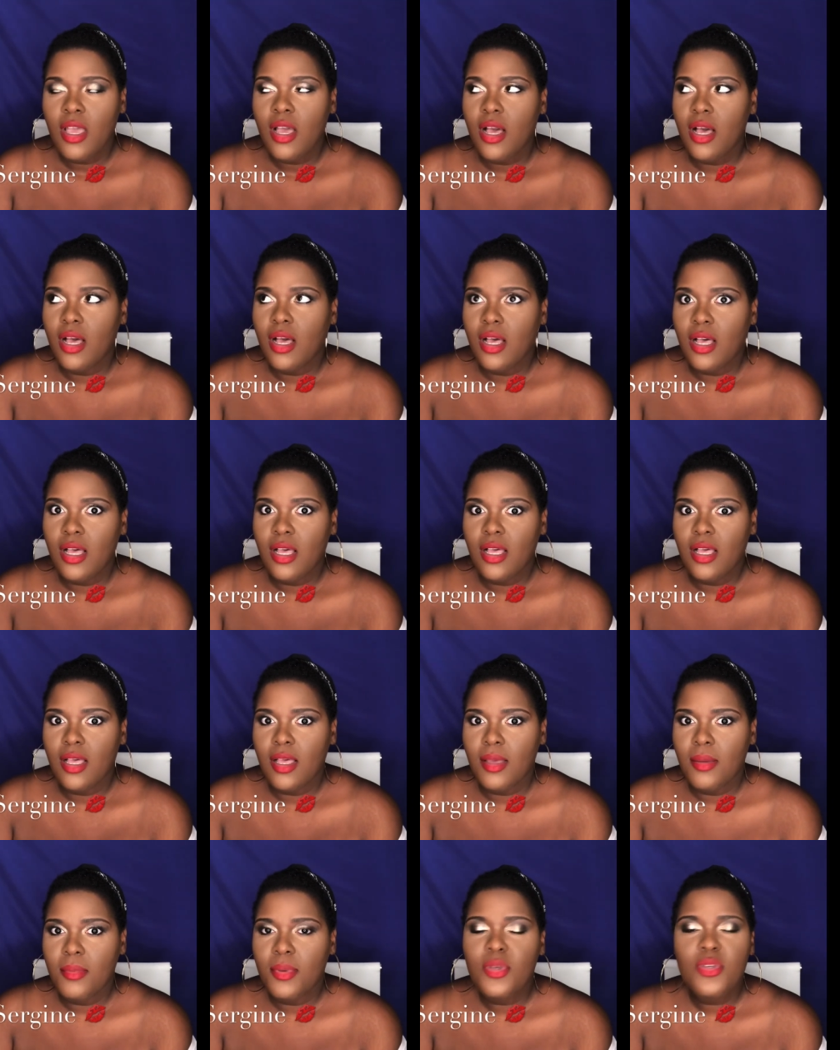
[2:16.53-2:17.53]

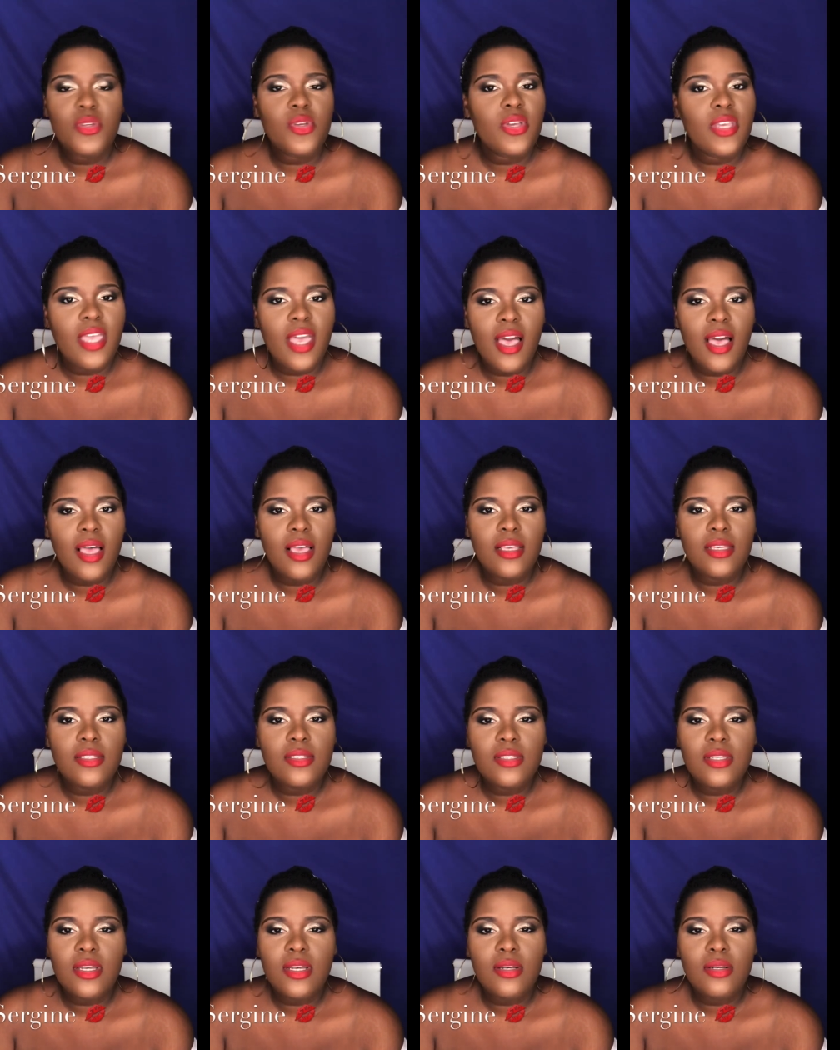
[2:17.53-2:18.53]
Um, so yeah,
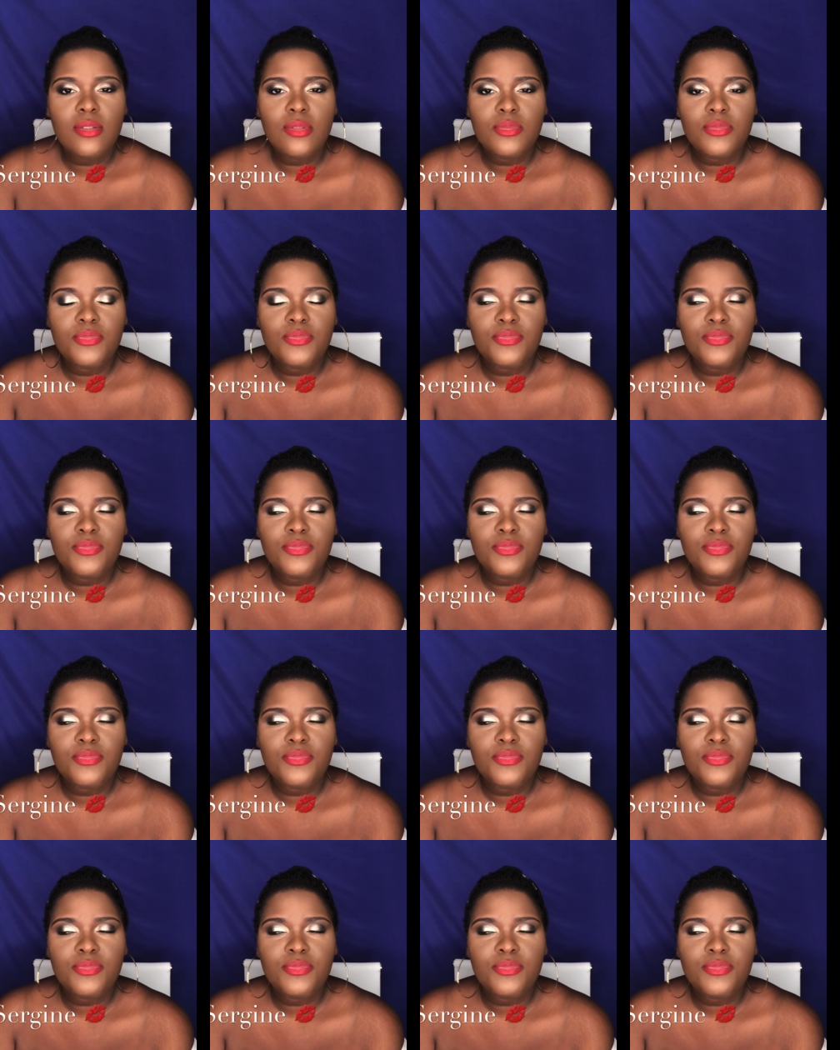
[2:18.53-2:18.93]
so